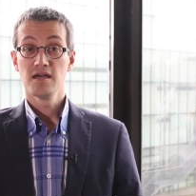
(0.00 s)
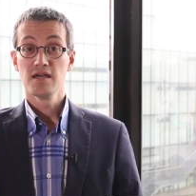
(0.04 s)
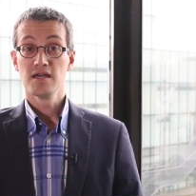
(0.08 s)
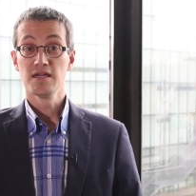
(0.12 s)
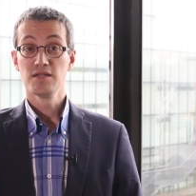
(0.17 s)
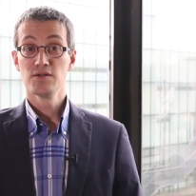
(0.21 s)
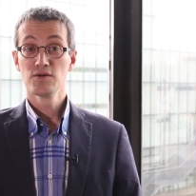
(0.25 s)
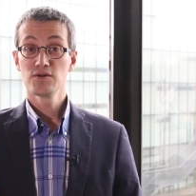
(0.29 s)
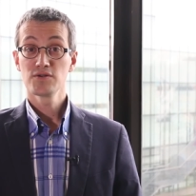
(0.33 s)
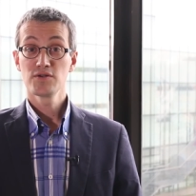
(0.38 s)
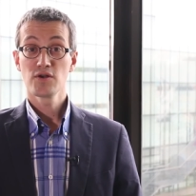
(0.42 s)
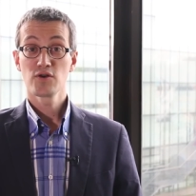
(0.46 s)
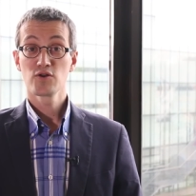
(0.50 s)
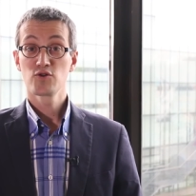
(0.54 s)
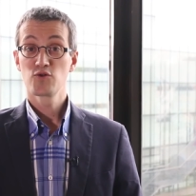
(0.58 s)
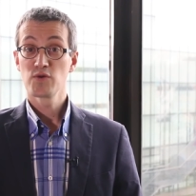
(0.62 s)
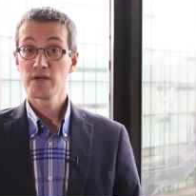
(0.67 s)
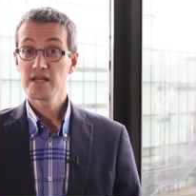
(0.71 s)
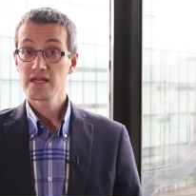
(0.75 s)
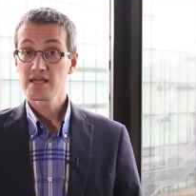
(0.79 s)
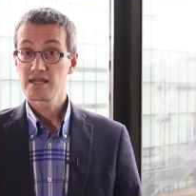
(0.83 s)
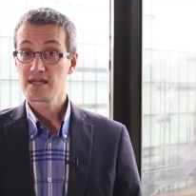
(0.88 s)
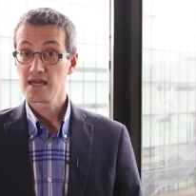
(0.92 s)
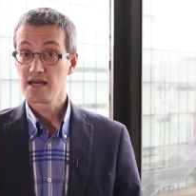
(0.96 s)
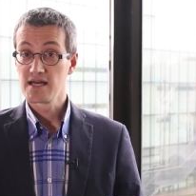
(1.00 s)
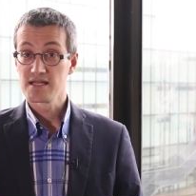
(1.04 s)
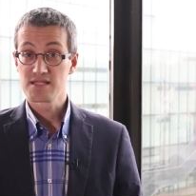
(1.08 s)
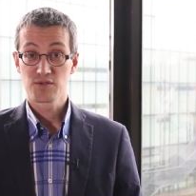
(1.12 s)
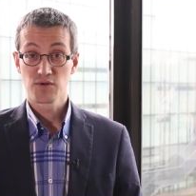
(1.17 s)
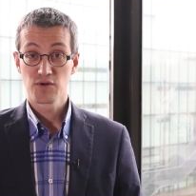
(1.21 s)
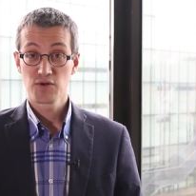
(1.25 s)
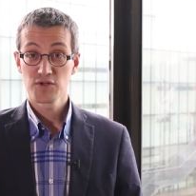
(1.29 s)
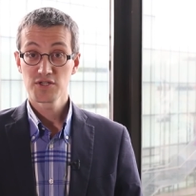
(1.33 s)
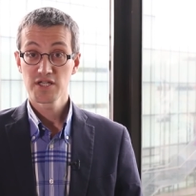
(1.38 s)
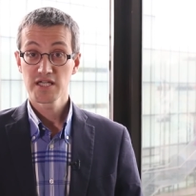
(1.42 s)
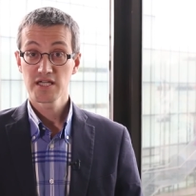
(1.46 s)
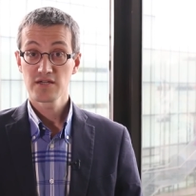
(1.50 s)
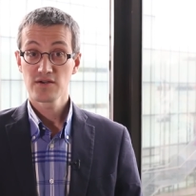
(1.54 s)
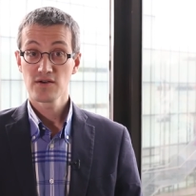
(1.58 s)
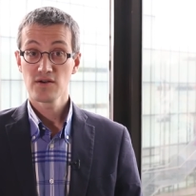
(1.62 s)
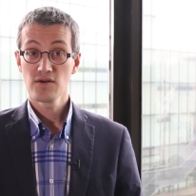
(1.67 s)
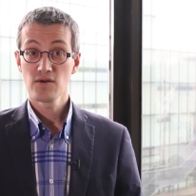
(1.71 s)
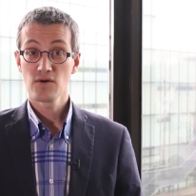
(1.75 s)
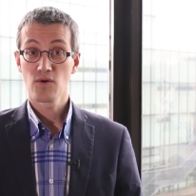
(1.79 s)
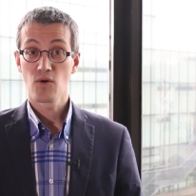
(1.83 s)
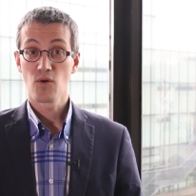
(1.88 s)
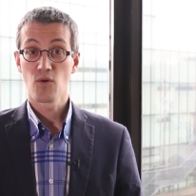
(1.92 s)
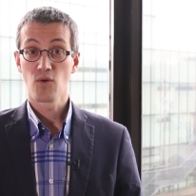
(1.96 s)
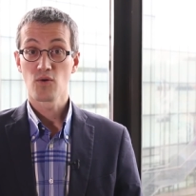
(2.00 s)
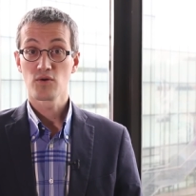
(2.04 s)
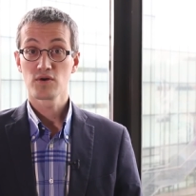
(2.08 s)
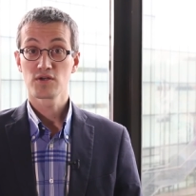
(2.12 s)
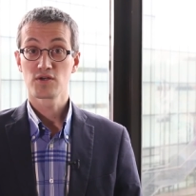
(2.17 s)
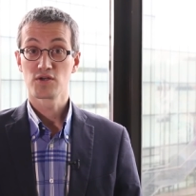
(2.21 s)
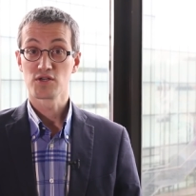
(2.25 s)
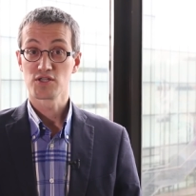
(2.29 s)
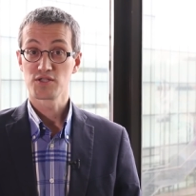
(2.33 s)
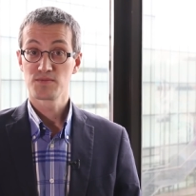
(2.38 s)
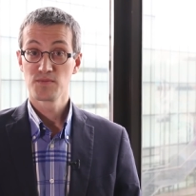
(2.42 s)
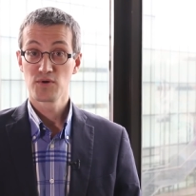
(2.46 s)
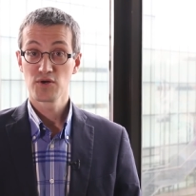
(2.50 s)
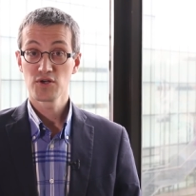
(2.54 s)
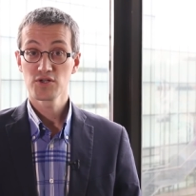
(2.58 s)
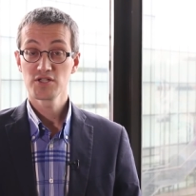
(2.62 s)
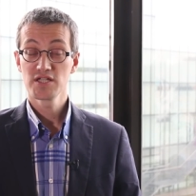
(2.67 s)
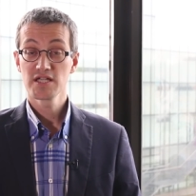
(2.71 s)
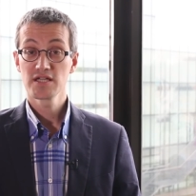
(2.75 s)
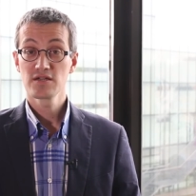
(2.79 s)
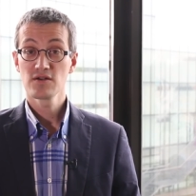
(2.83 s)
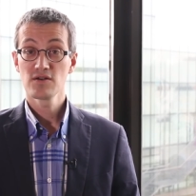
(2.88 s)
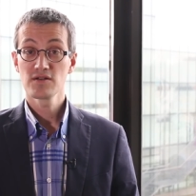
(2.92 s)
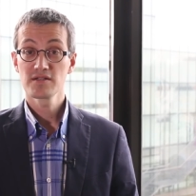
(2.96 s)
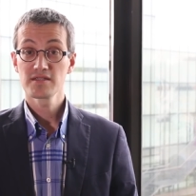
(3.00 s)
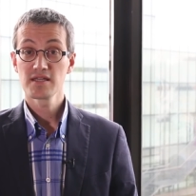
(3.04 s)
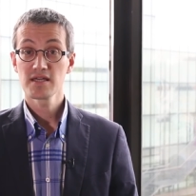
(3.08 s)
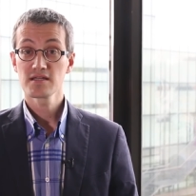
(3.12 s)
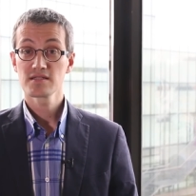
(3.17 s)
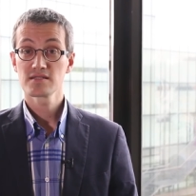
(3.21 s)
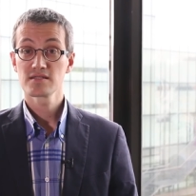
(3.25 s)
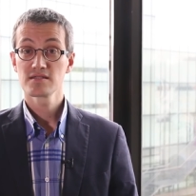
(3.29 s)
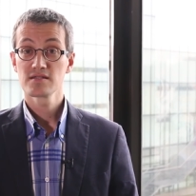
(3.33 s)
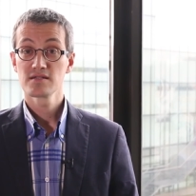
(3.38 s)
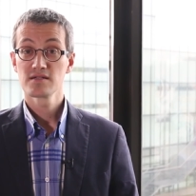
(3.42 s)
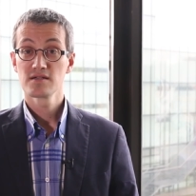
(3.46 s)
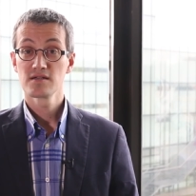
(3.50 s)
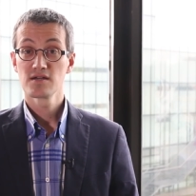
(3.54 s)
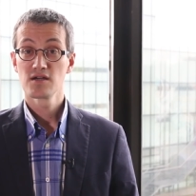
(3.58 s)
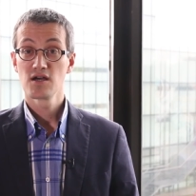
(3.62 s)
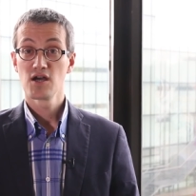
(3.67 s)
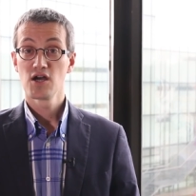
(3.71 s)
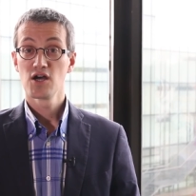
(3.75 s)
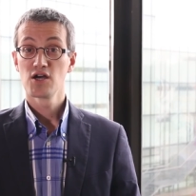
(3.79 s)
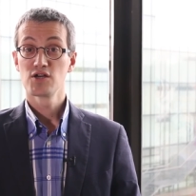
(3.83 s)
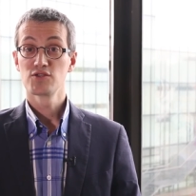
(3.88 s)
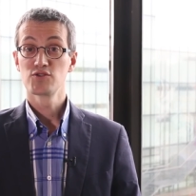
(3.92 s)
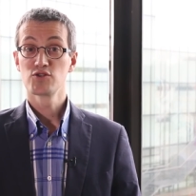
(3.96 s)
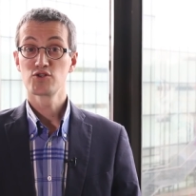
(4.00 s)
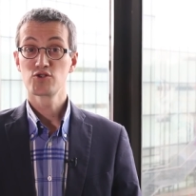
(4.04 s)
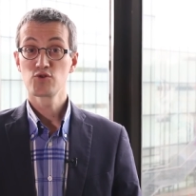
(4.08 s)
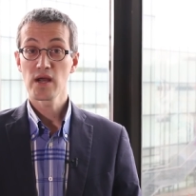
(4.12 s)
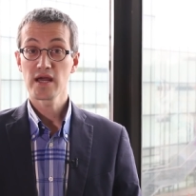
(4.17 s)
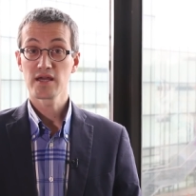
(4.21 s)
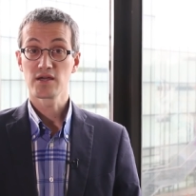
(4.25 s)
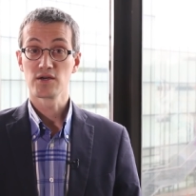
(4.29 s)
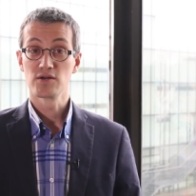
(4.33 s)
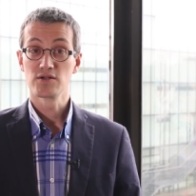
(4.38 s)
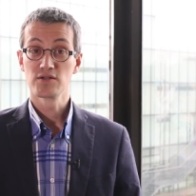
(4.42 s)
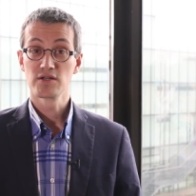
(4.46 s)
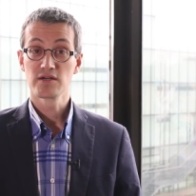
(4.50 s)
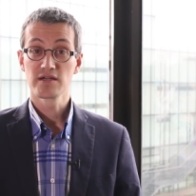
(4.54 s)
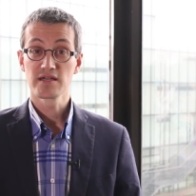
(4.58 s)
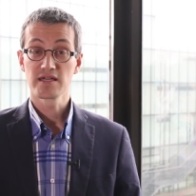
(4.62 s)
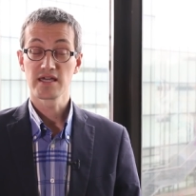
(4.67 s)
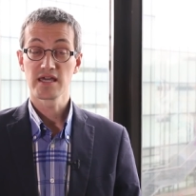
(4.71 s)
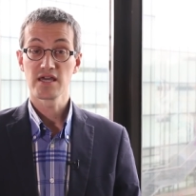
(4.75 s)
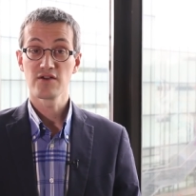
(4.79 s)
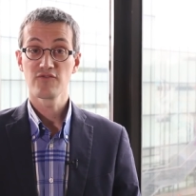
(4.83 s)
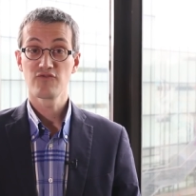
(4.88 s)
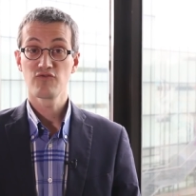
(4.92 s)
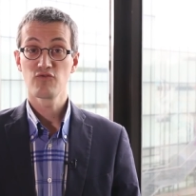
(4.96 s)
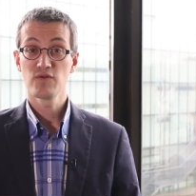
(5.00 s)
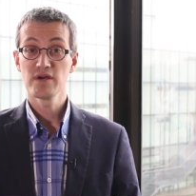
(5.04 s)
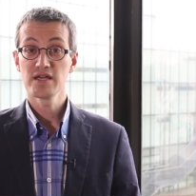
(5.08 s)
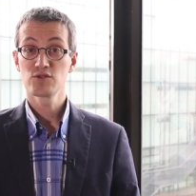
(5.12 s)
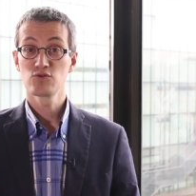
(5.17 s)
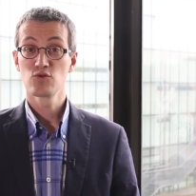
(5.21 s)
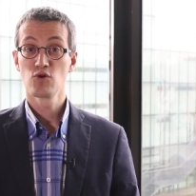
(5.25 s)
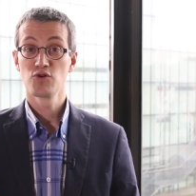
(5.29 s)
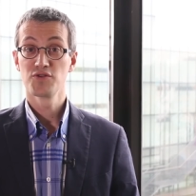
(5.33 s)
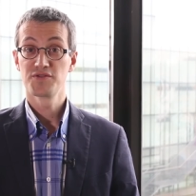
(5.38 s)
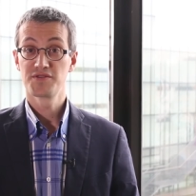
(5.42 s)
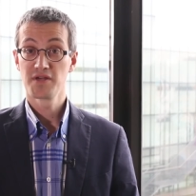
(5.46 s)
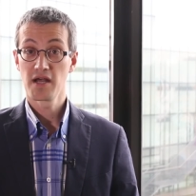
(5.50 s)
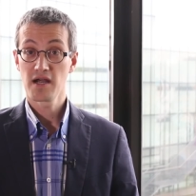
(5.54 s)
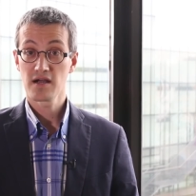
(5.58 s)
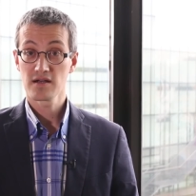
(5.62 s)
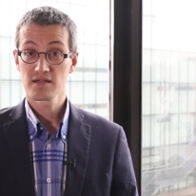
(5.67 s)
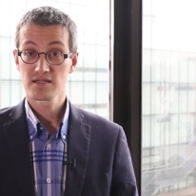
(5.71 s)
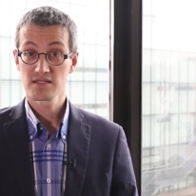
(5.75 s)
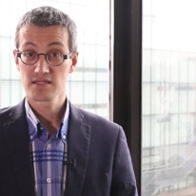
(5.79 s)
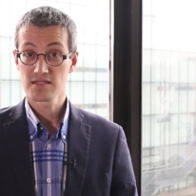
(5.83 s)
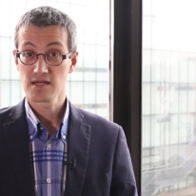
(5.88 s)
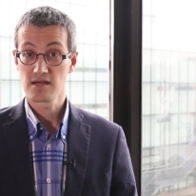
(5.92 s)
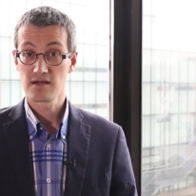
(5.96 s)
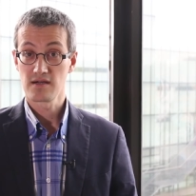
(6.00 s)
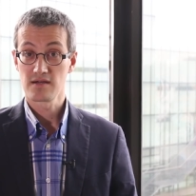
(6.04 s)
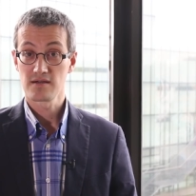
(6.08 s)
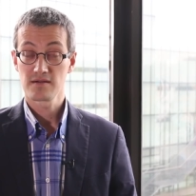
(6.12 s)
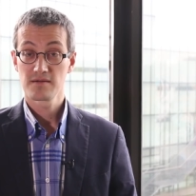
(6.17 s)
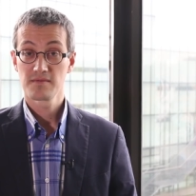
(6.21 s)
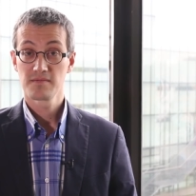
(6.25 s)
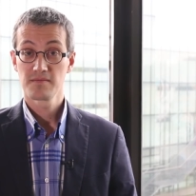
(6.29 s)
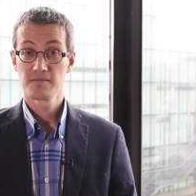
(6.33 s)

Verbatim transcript: In other Greek astrological or cosmological texts, the dragon gave way to a dark star.